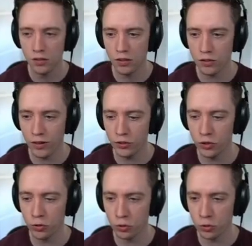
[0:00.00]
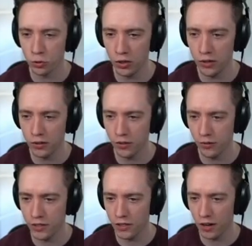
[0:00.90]
Crouch is control Lowko,
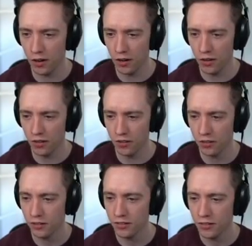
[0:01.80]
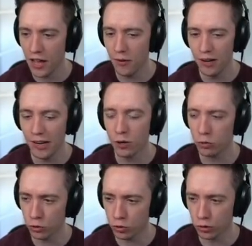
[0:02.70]
it's the law. I'll allow
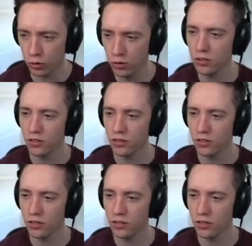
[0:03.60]
control.